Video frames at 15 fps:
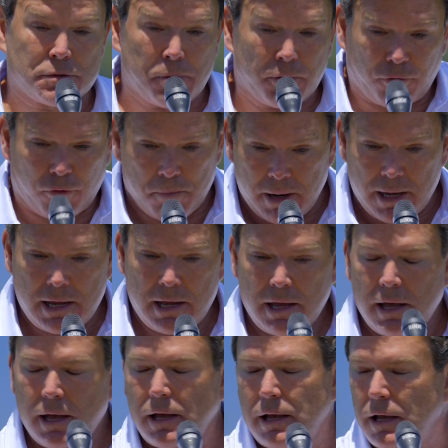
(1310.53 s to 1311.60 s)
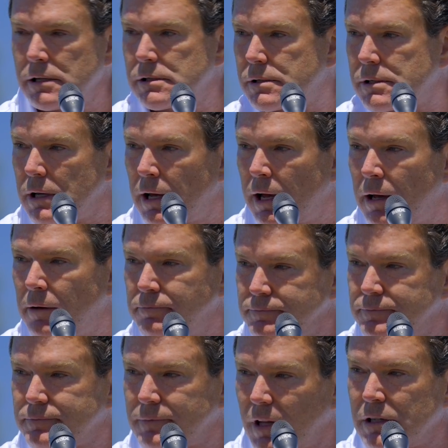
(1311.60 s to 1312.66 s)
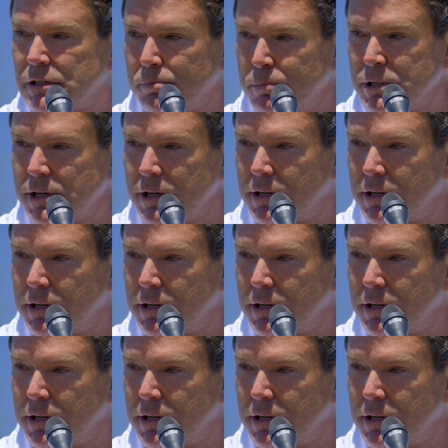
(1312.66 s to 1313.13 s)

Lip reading: But for me, it's a busy